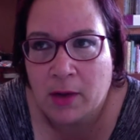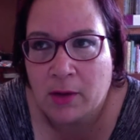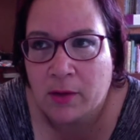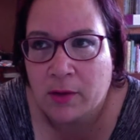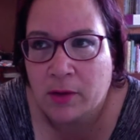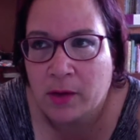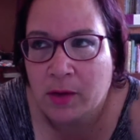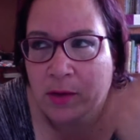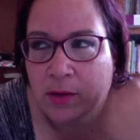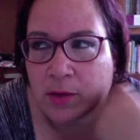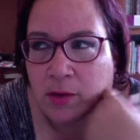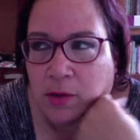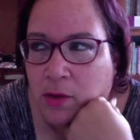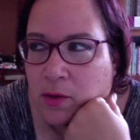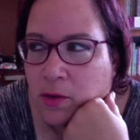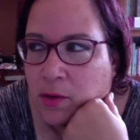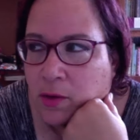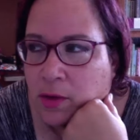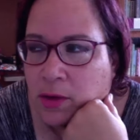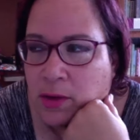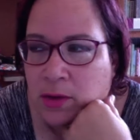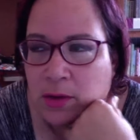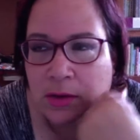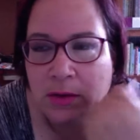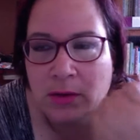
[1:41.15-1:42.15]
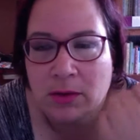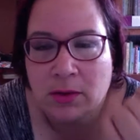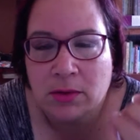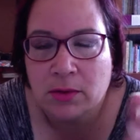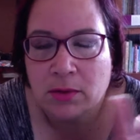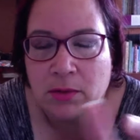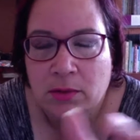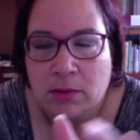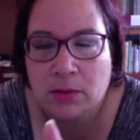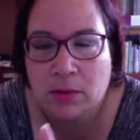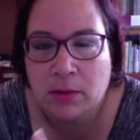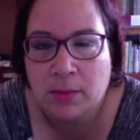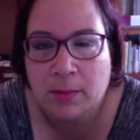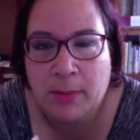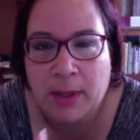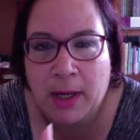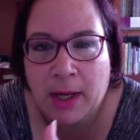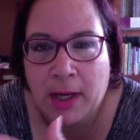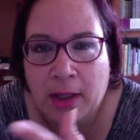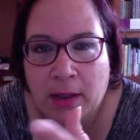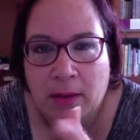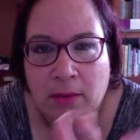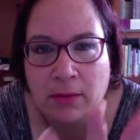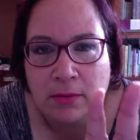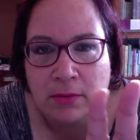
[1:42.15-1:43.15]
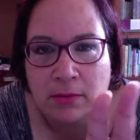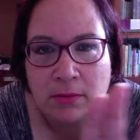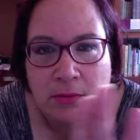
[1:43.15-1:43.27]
don't know how you call it, the back,